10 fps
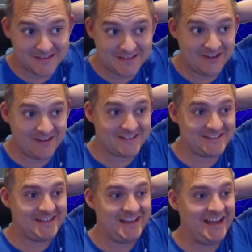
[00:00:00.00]

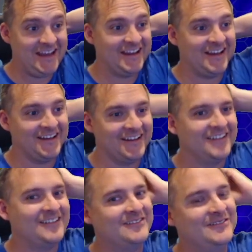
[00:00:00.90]
Giratina.
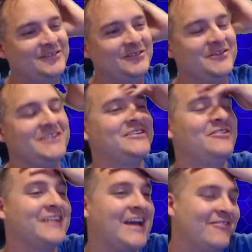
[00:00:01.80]
Ooh, we
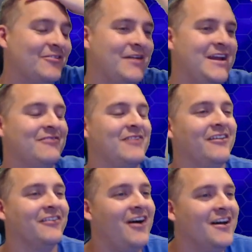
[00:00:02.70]
don't have a wait
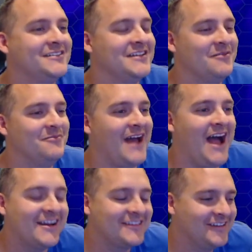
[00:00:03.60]
around Lost
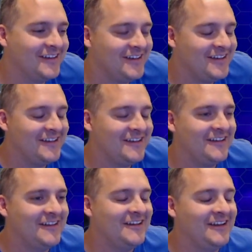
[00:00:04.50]
Impact.
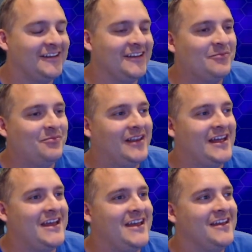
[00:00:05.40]
Didn't
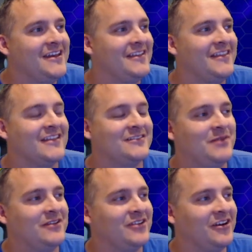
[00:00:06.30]
play that
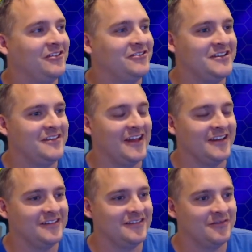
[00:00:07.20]
special energy that
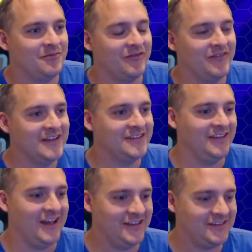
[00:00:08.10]
prevents
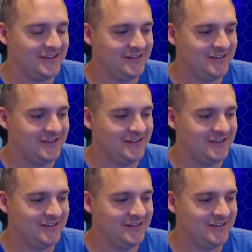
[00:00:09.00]
that.